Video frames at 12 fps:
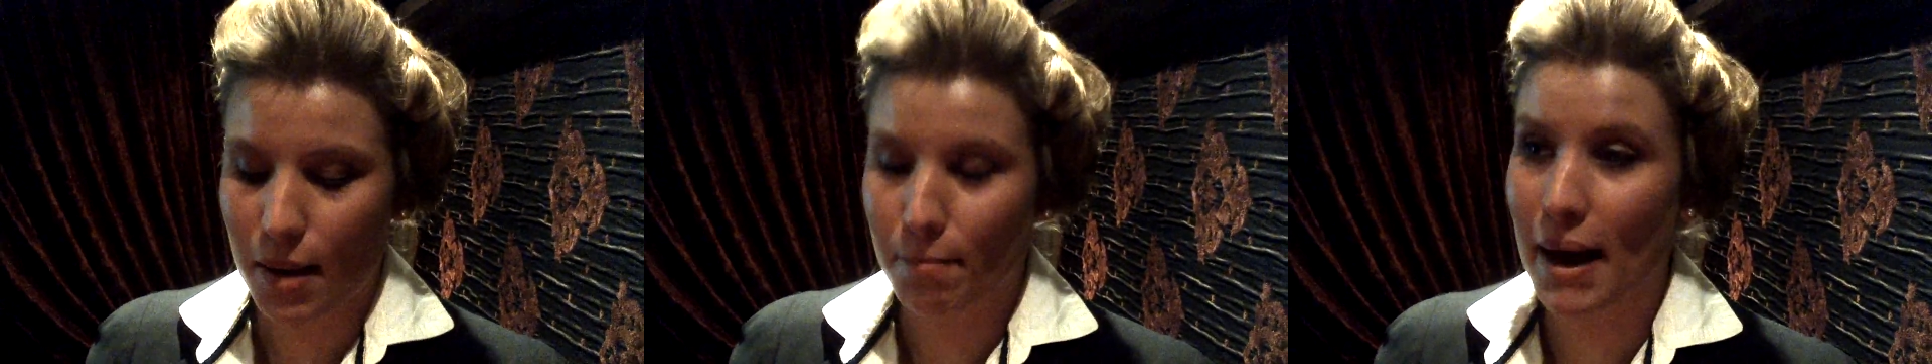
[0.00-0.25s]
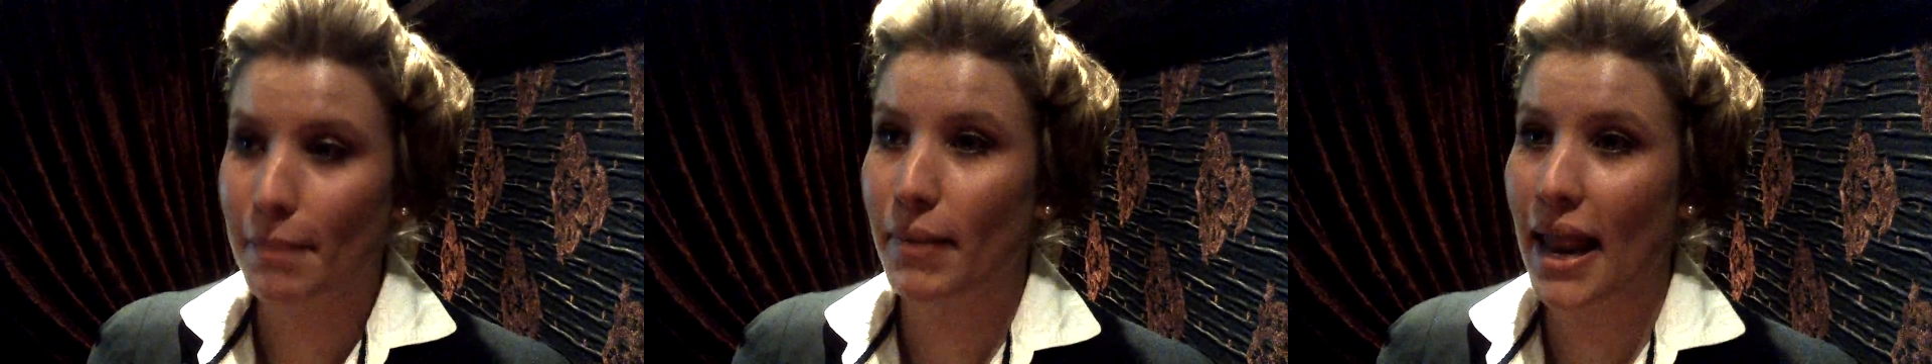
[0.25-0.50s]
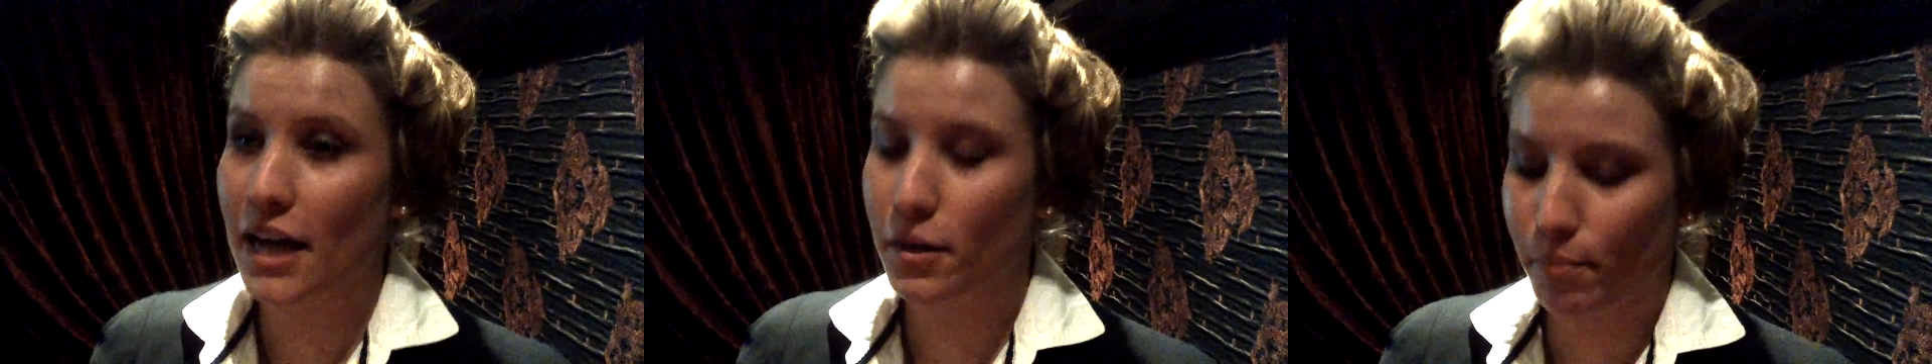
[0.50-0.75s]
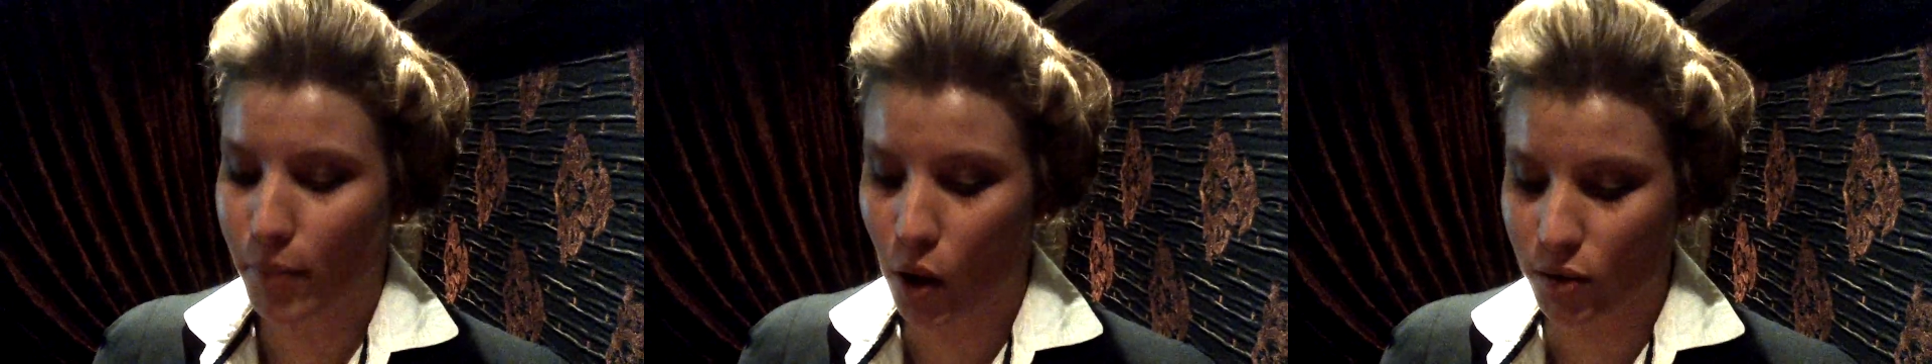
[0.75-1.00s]
my blood
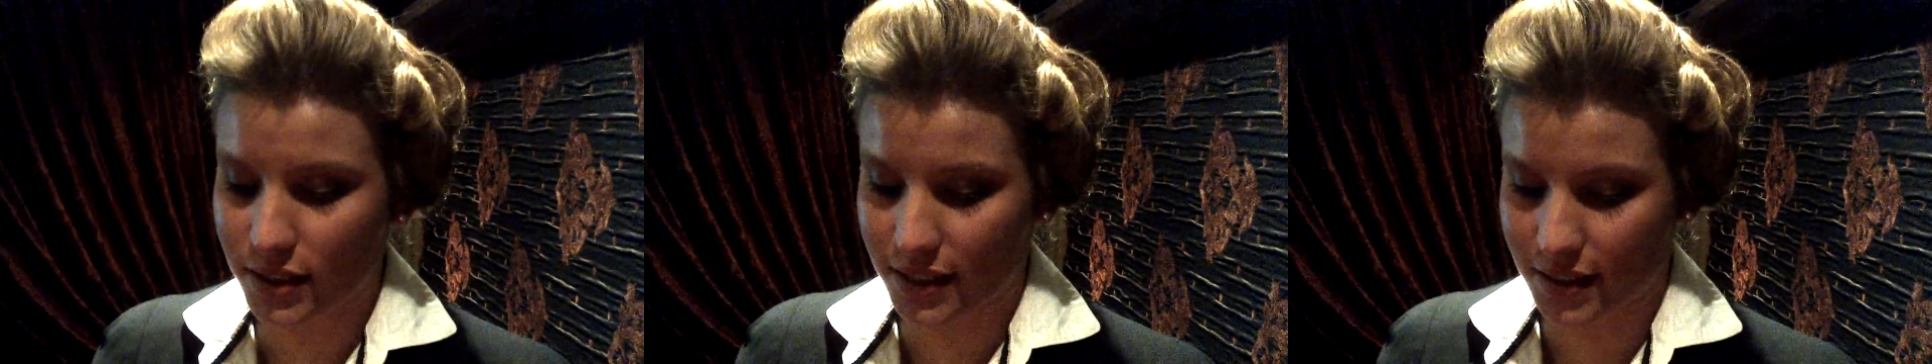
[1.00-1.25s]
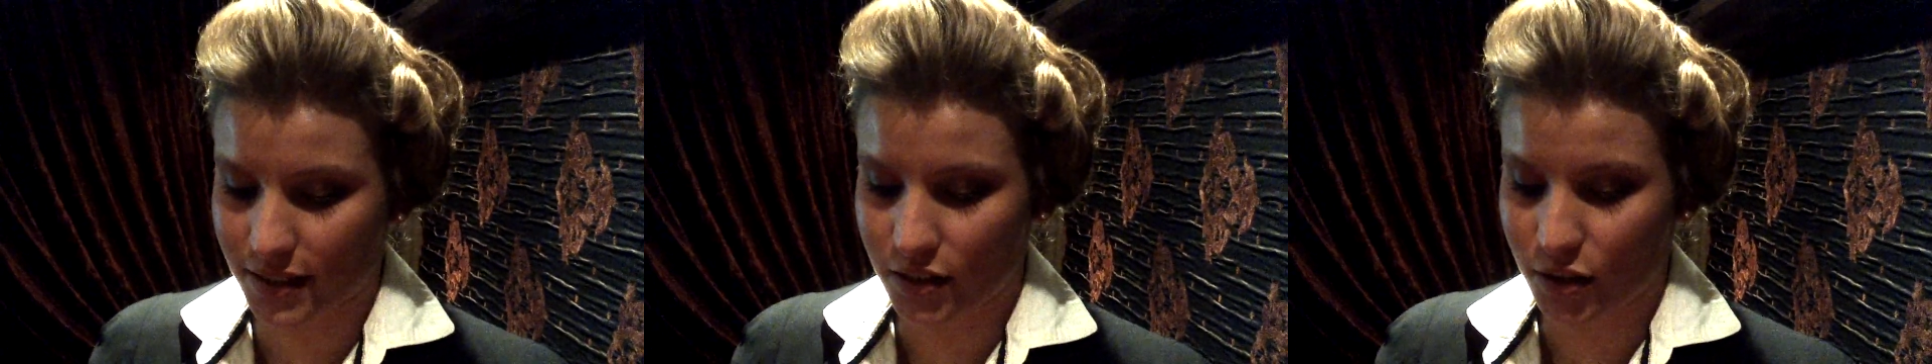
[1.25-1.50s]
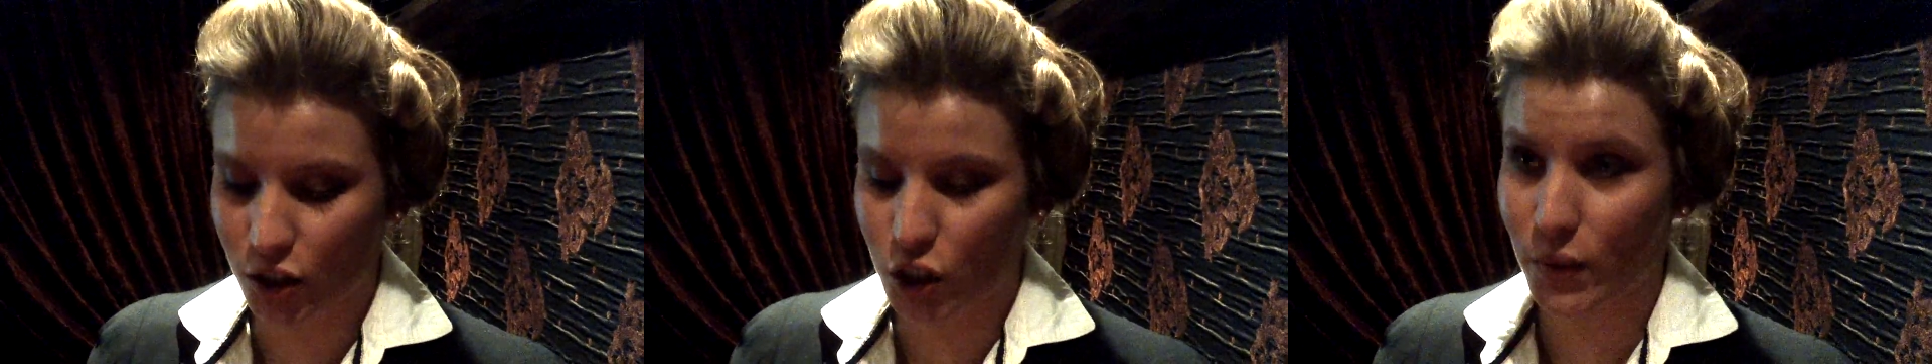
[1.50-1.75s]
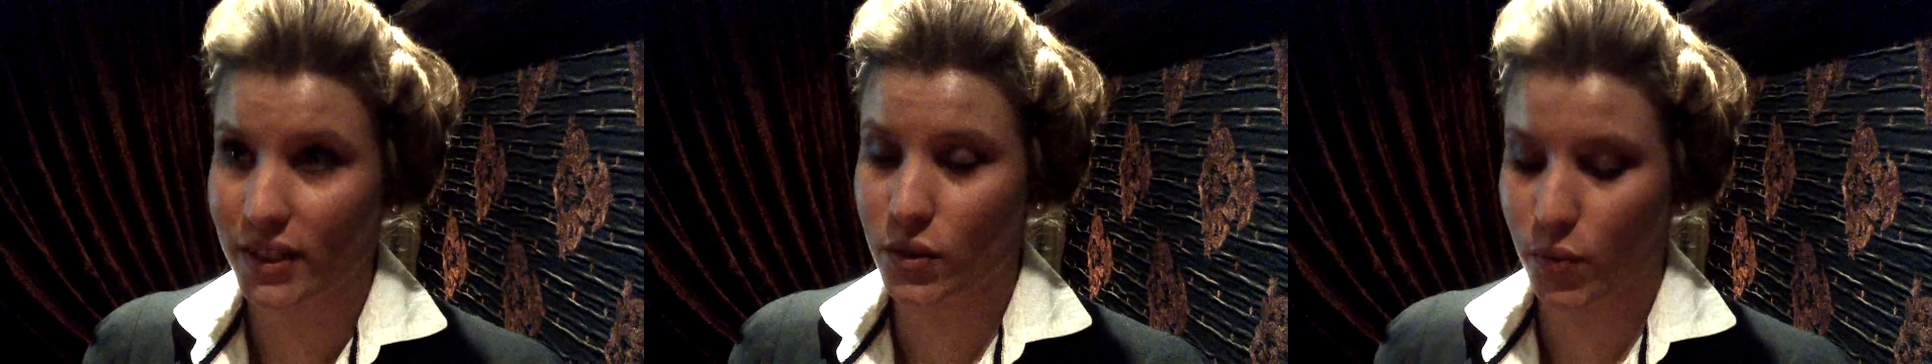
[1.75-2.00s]
pulses
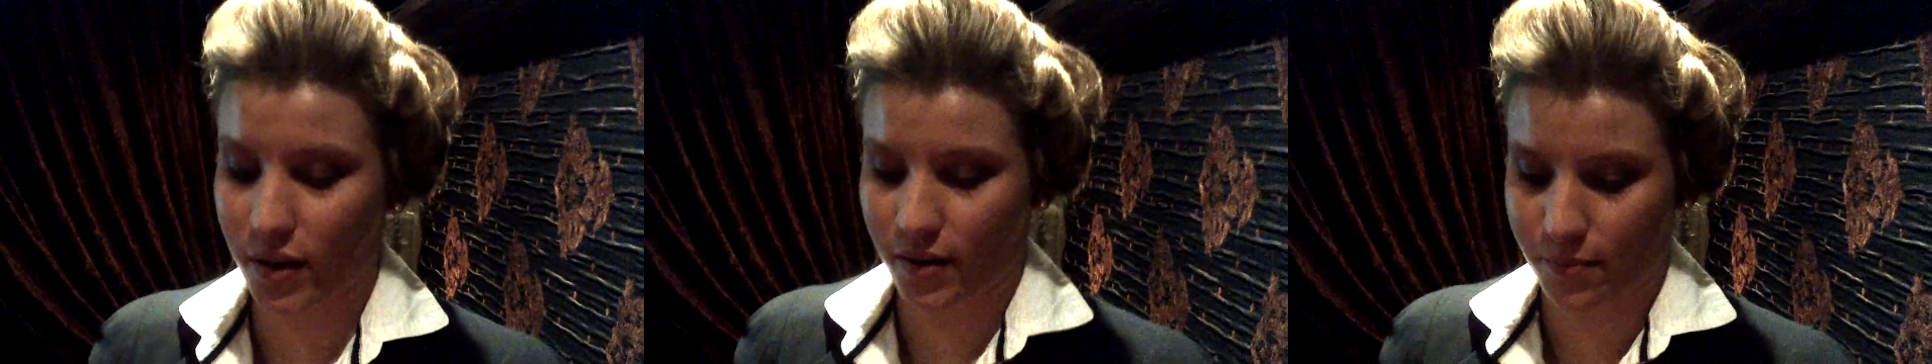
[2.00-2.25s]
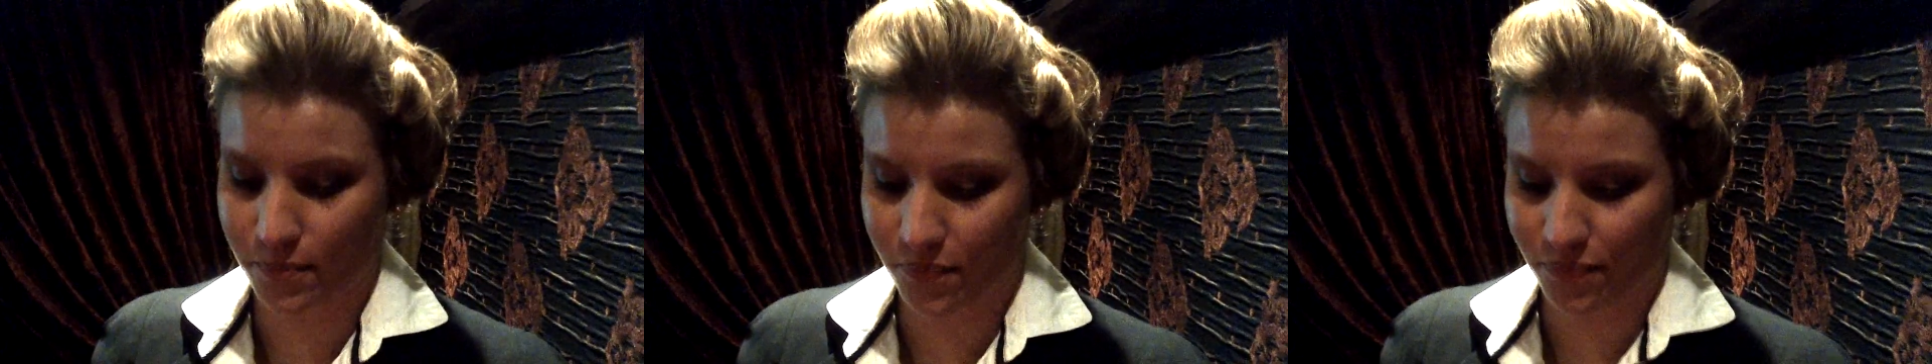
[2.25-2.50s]
to its rhythm,